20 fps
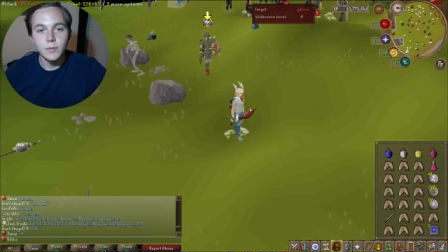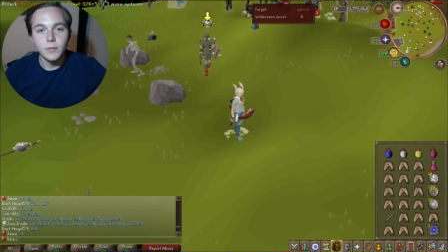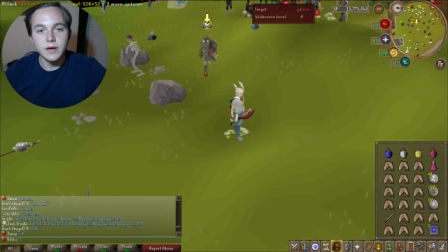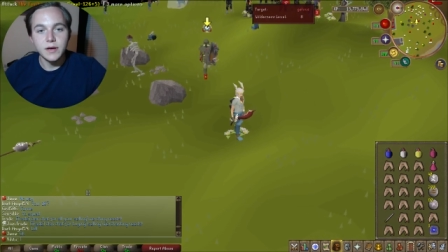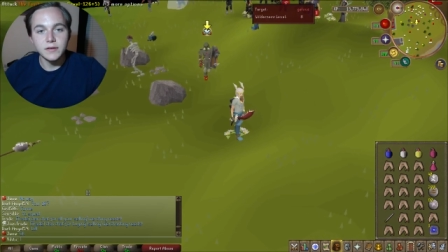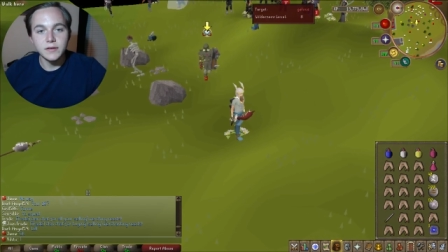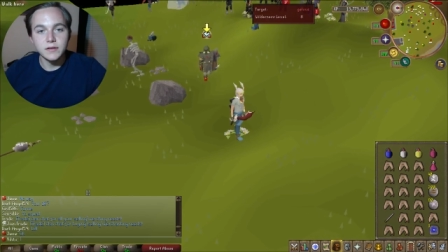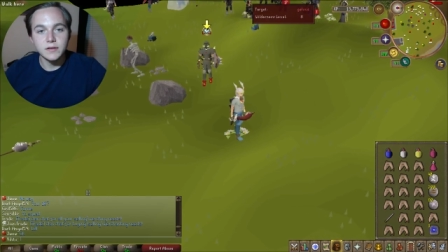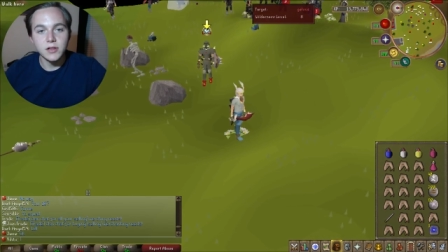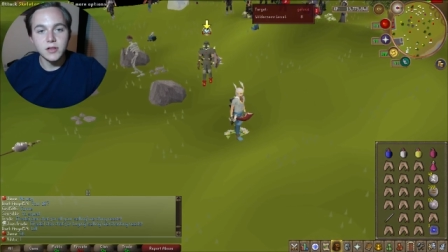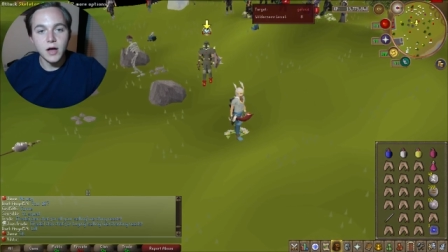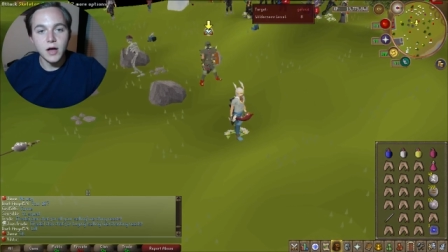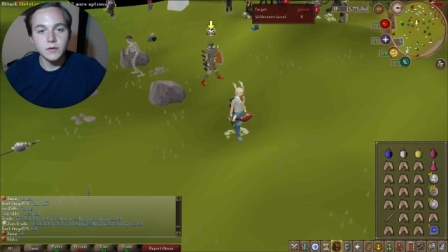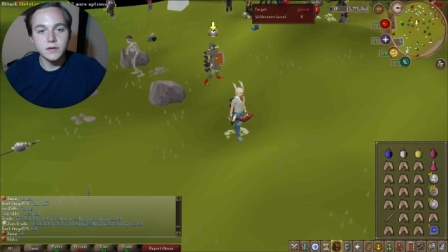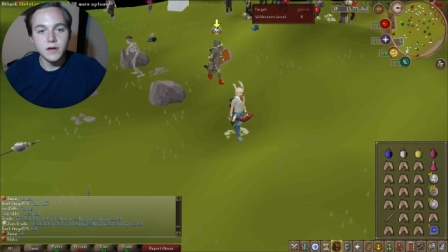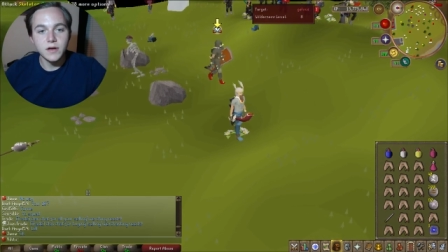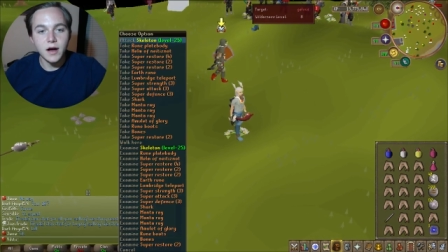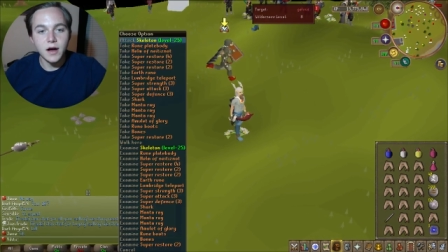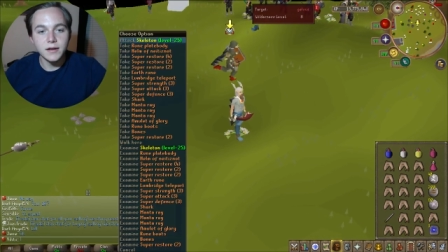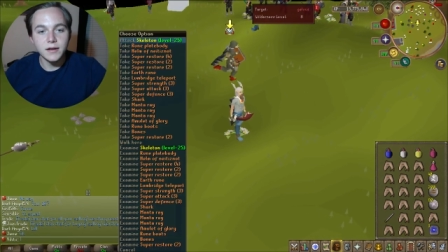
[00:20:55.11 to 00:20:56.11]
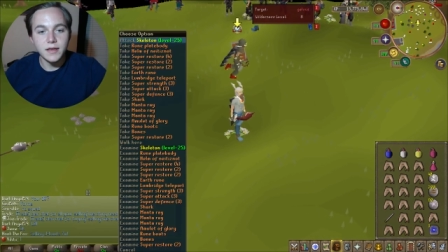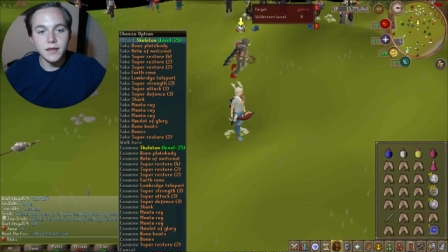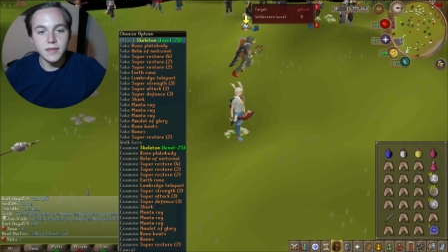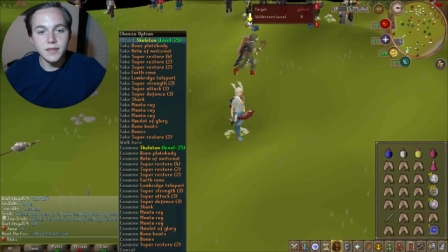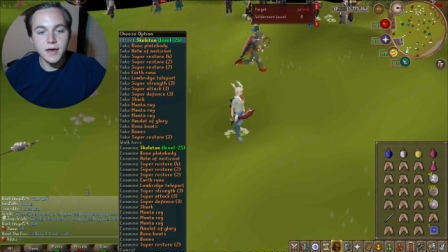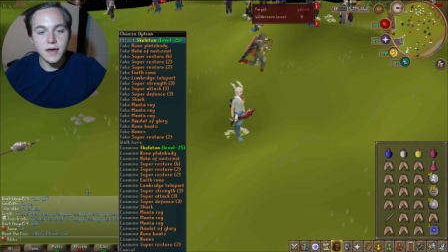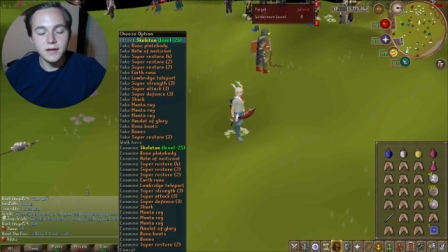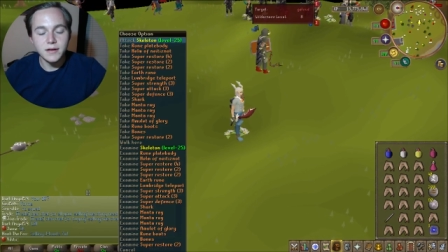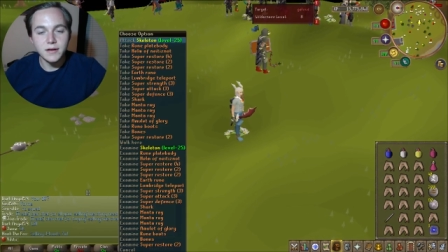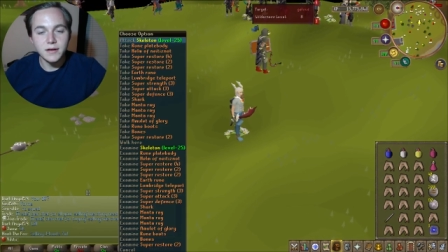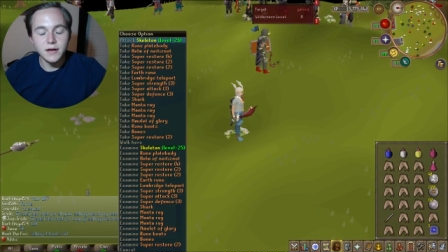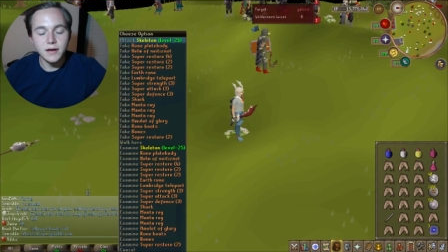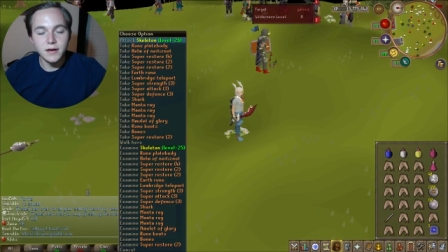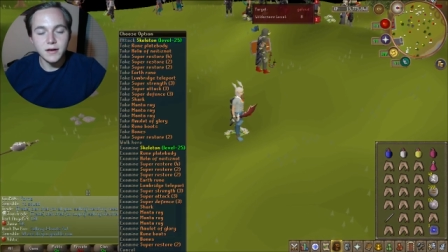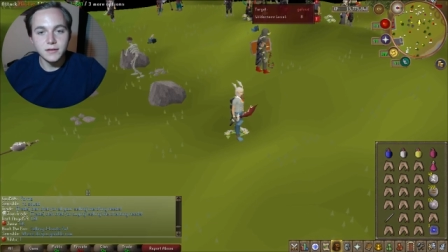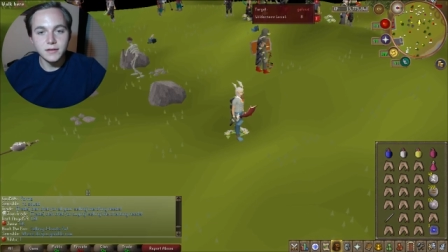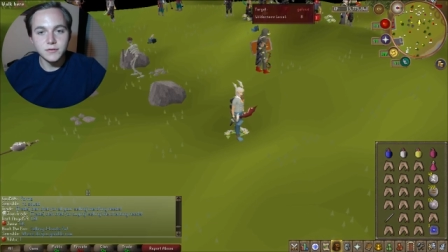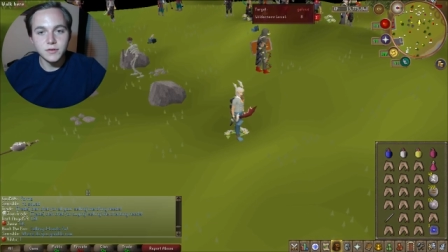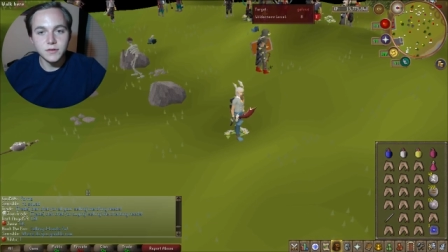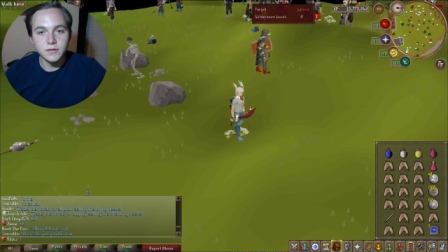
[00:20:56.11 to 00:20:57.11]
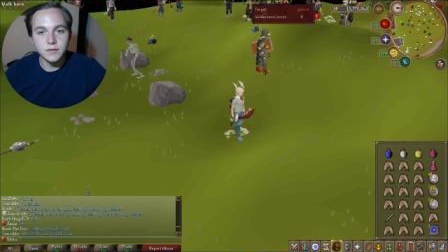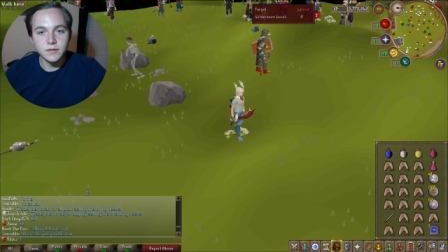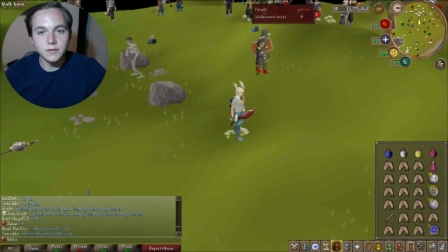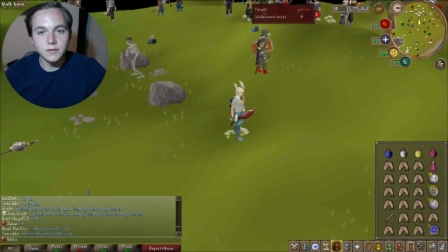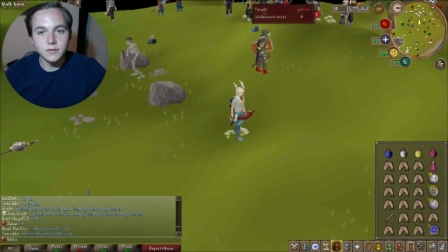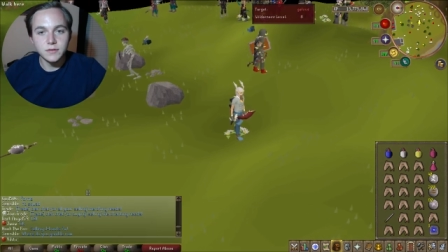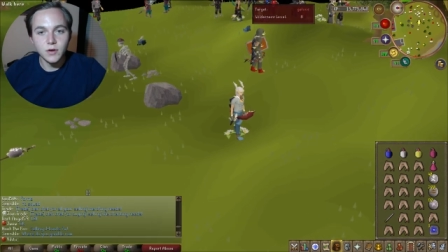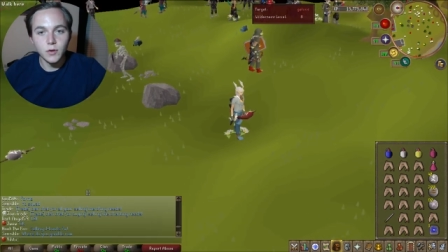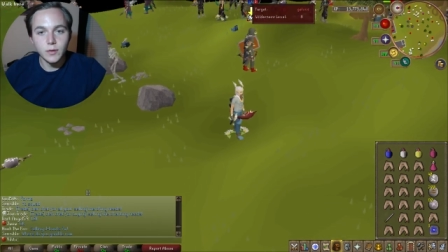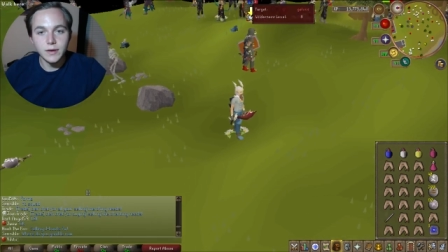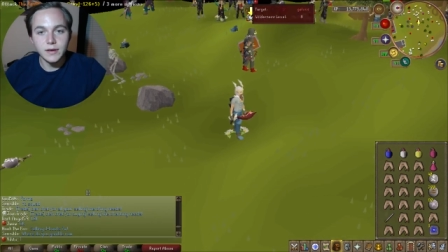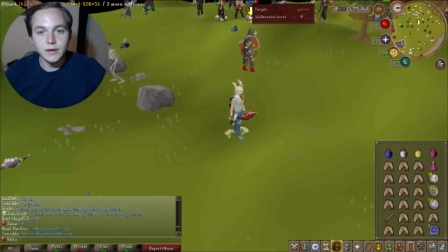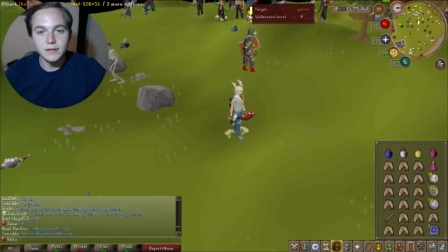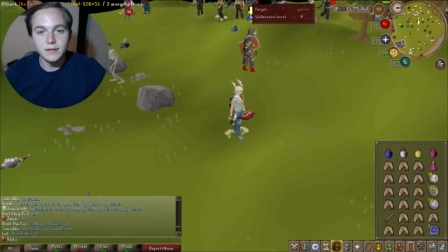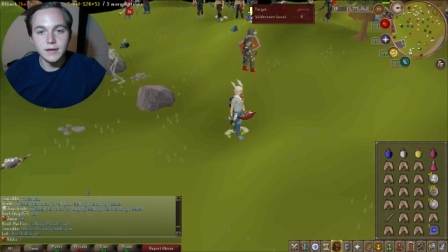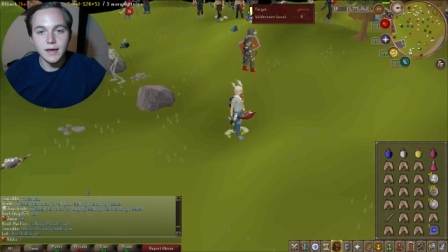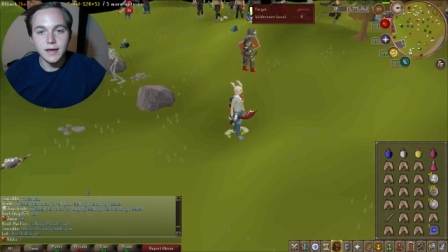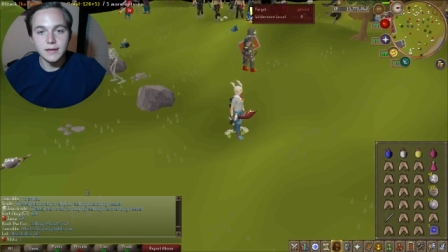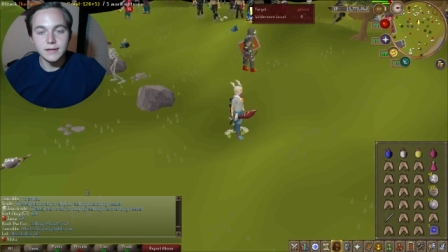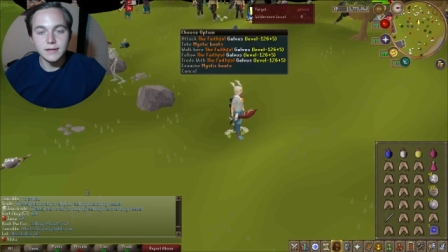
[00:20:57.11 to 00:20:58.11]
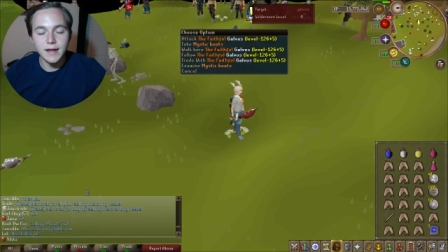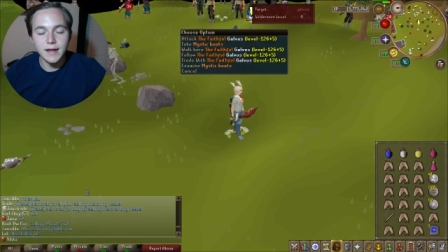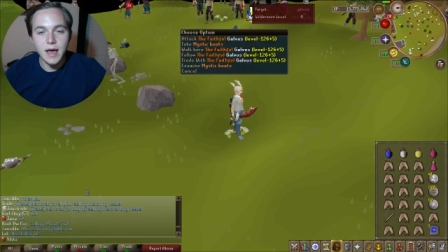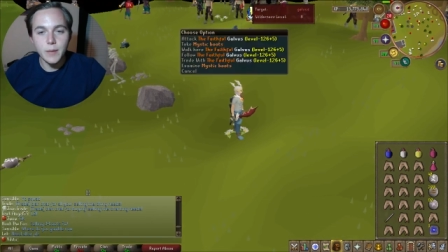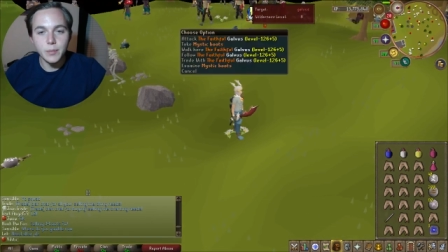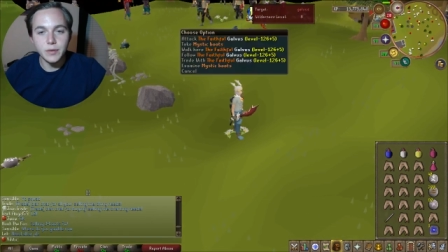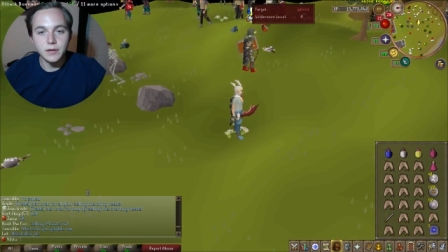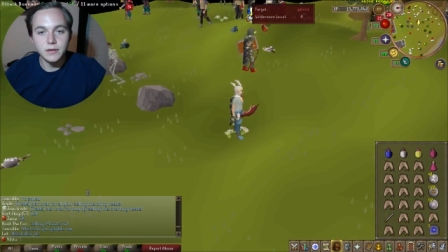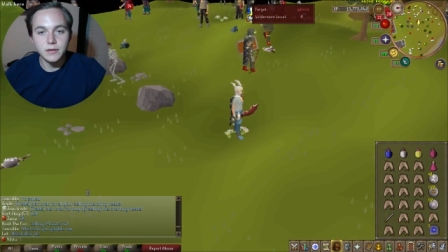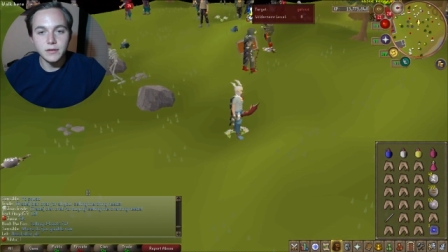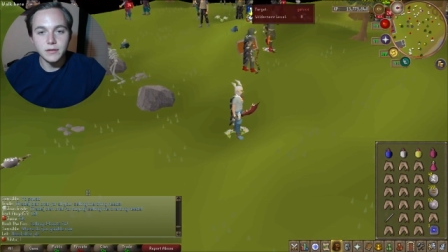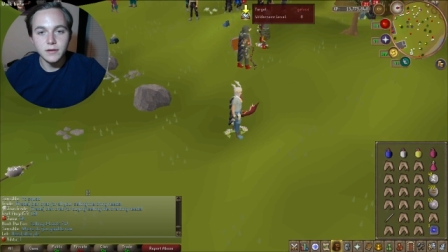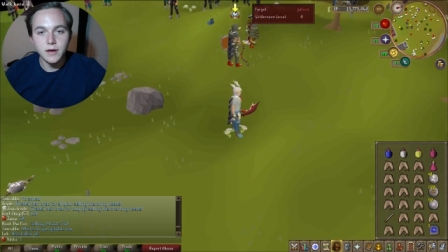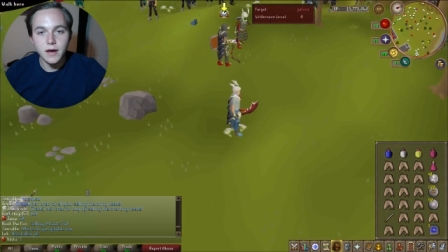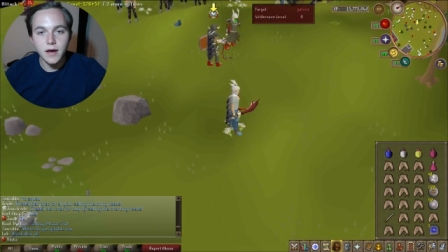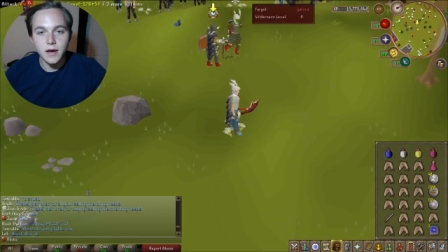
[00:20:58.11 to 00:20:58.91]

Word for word: Because his claw was gone, and then, just so easy as it happened,